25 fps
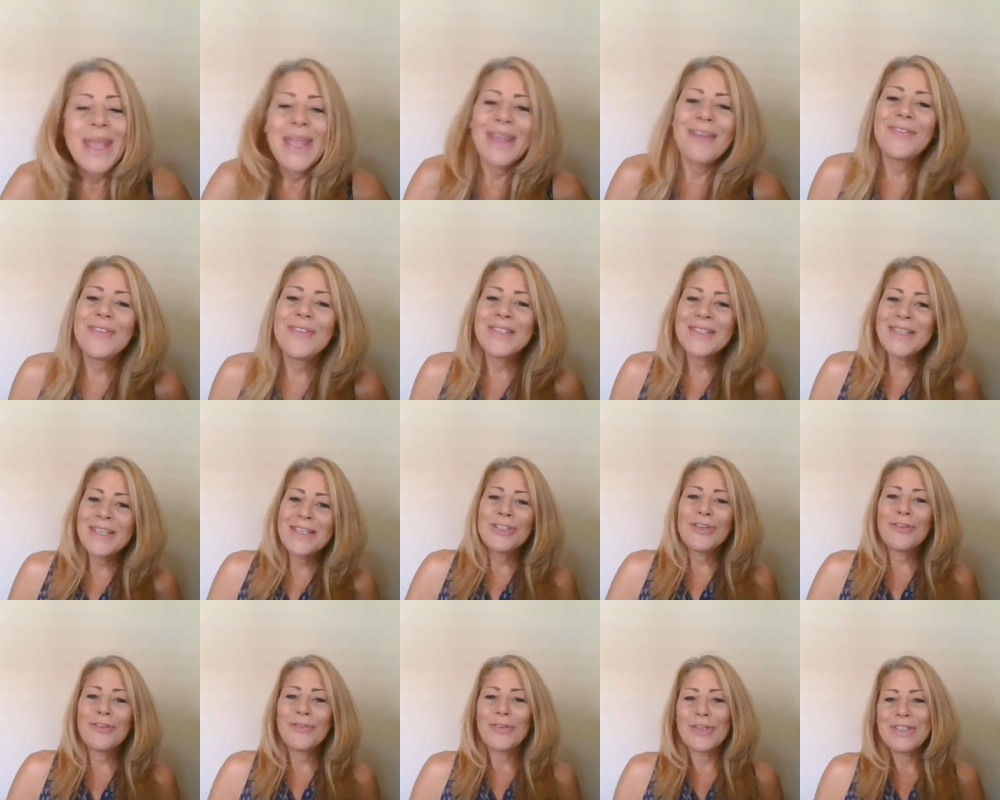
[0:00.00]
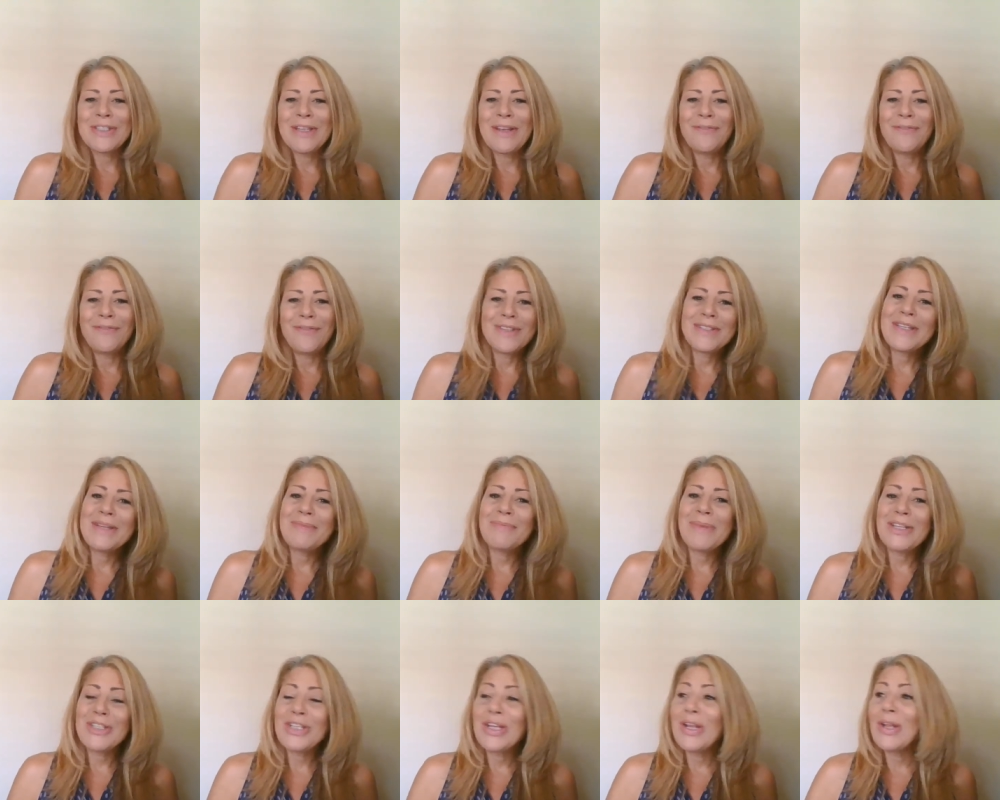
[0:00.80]
If this is your first time
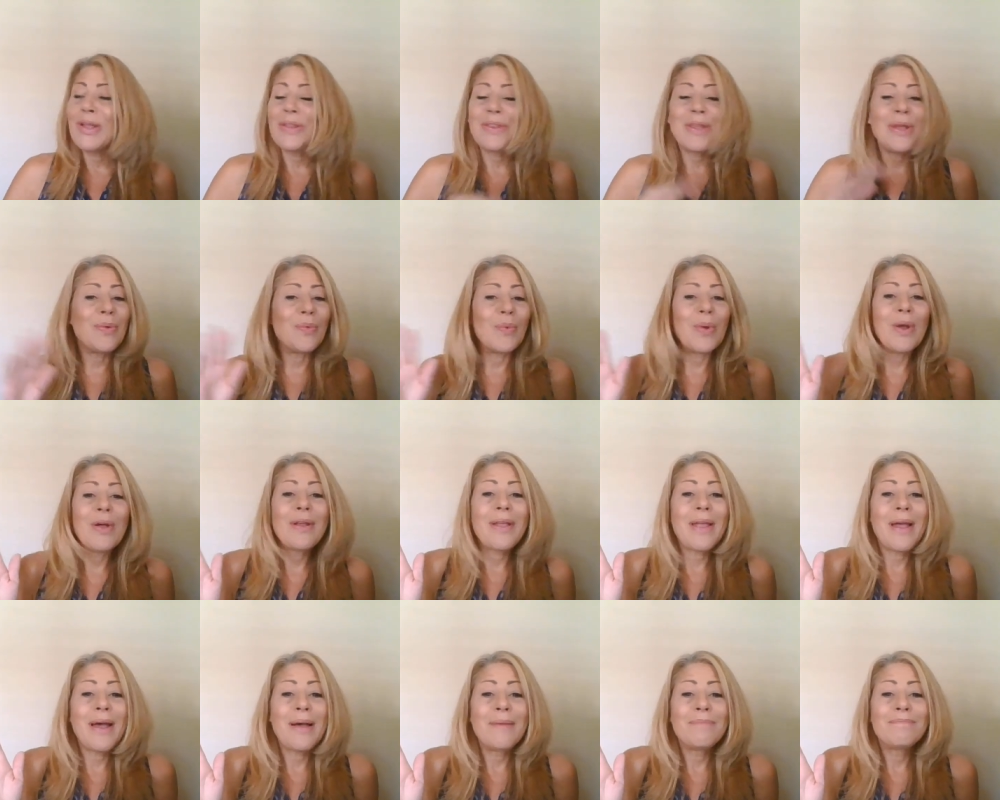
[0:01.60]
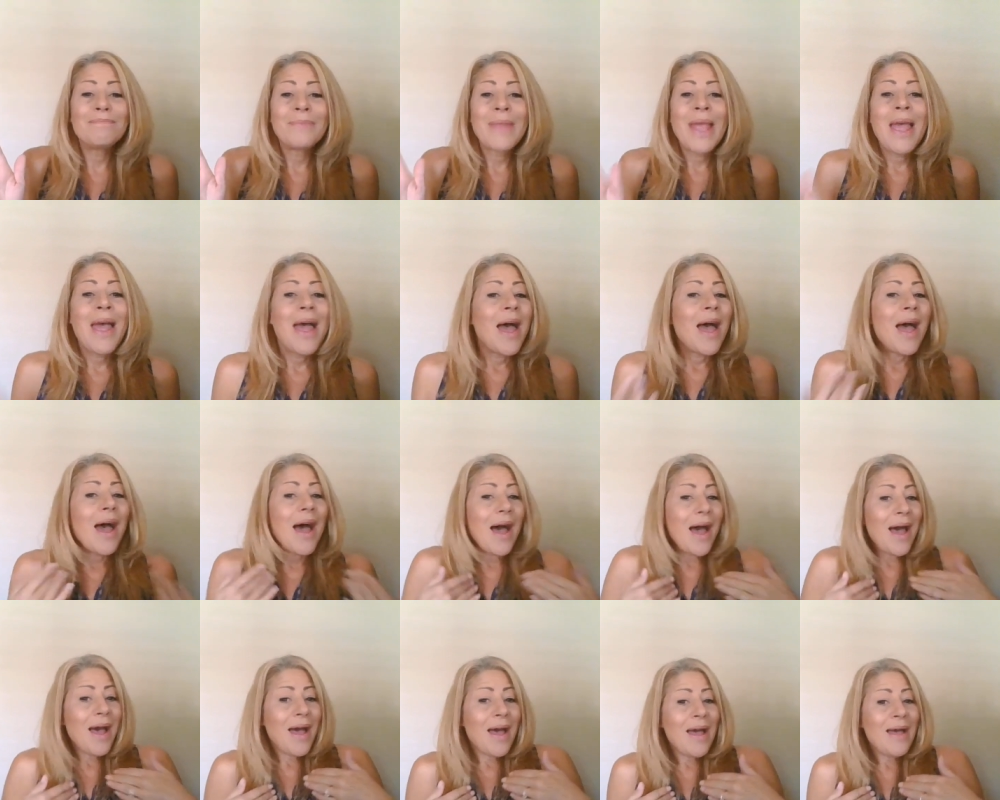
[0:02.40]
visiting my channel, then welcome.
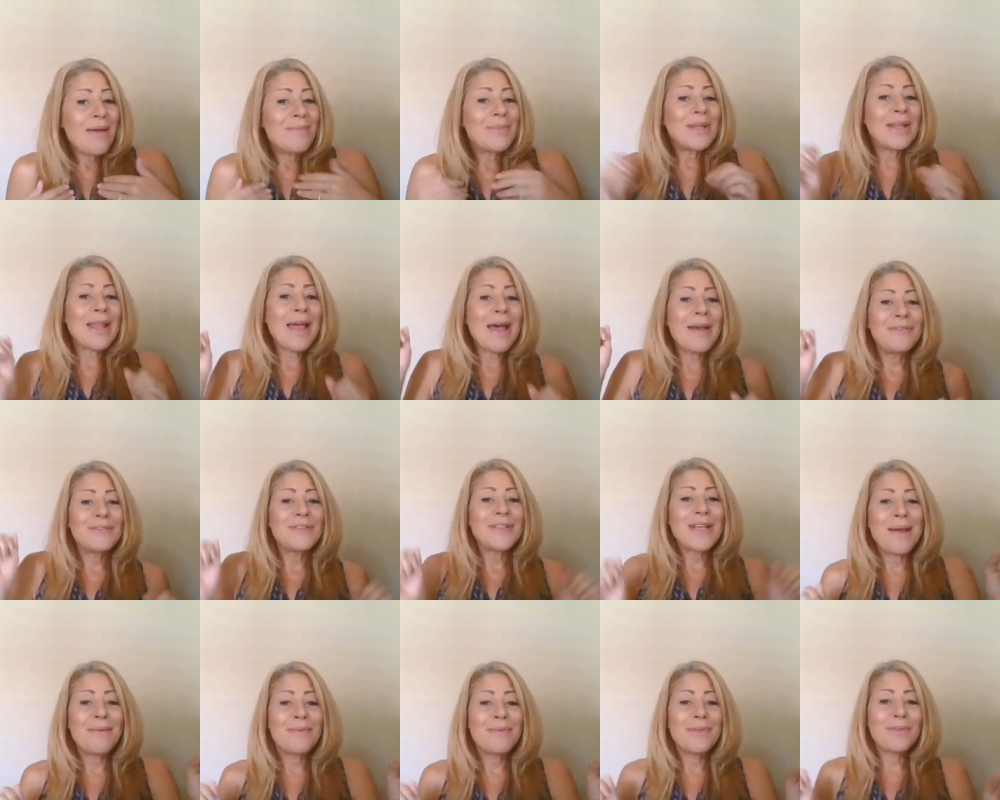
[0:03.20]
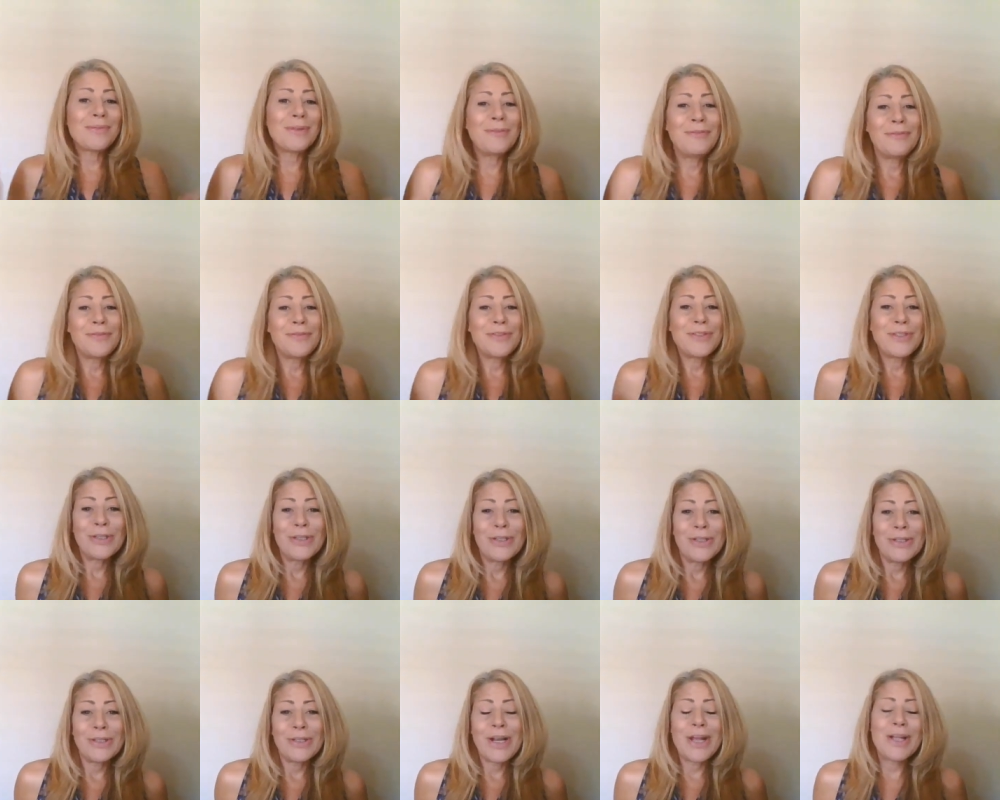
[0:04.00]
I'm a lifetime
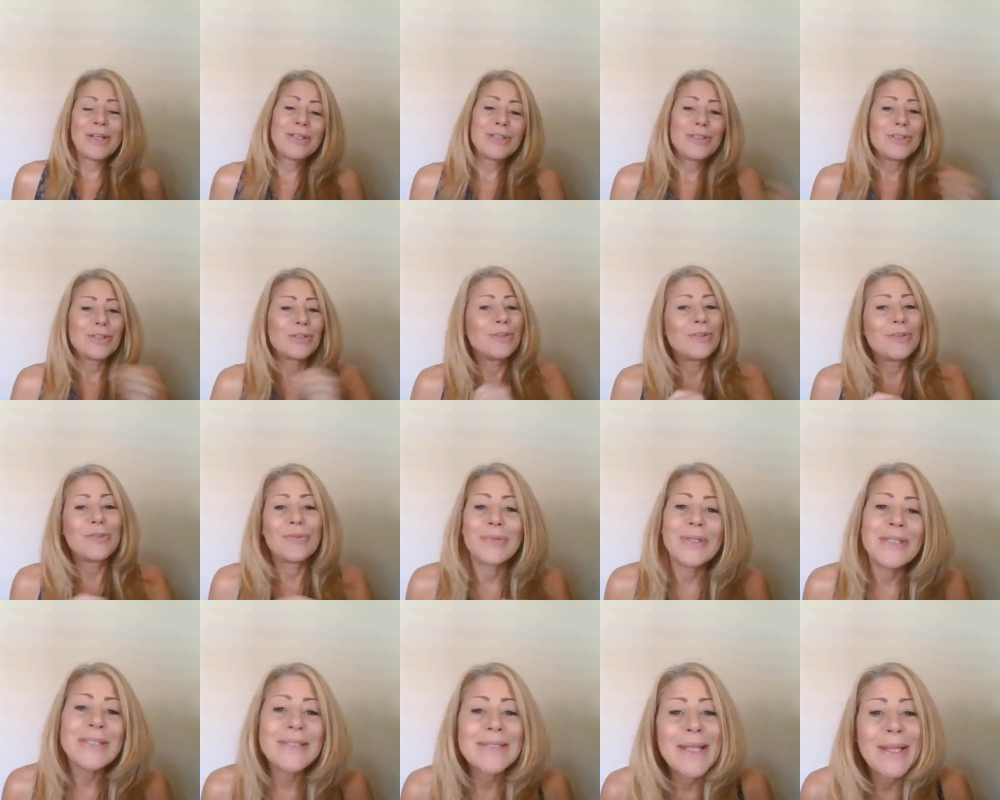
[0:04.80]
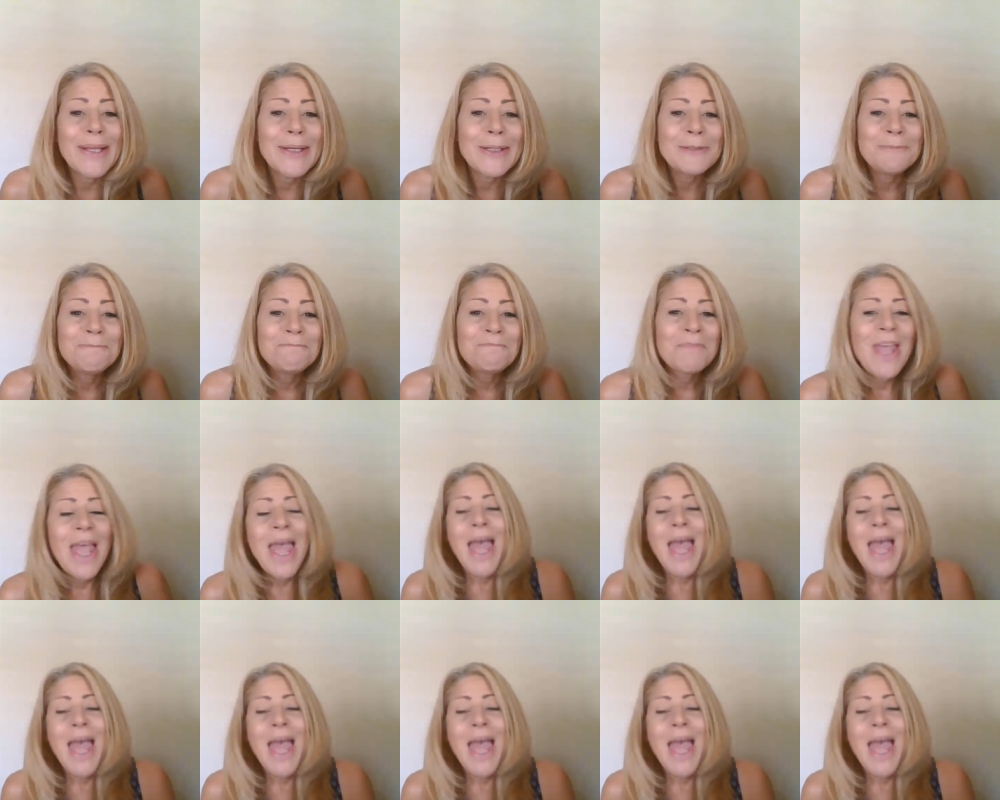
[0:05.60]
thrifter turned reseller.